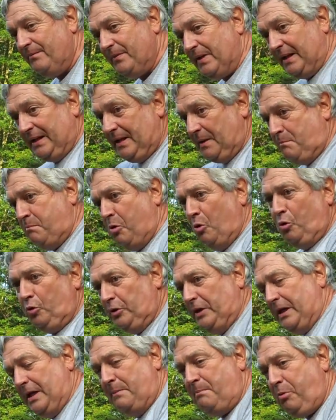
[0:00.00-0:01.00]
And he
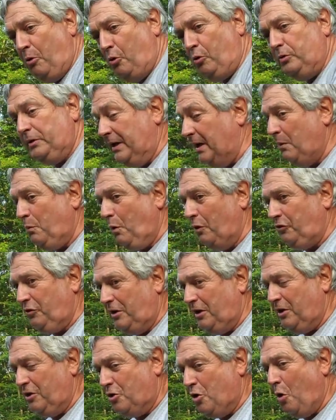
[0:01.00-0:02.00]
pulled and he pulled, and it
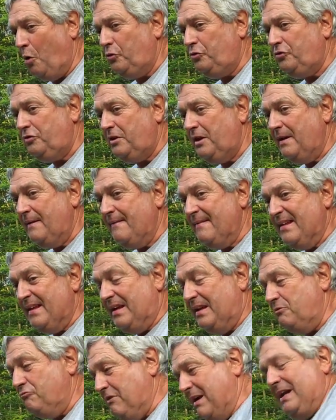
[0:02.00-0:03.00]
wasn't a ghost.
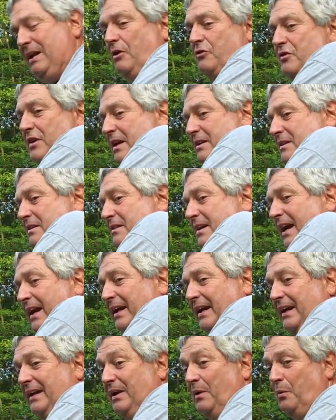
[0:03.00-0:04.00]
He ran outside the tent,
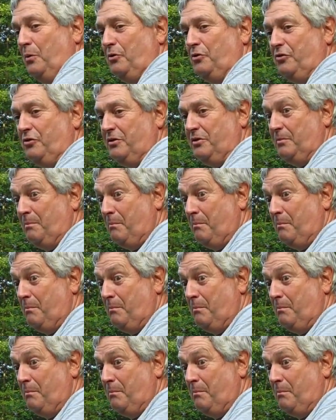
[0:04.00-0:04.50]
and it was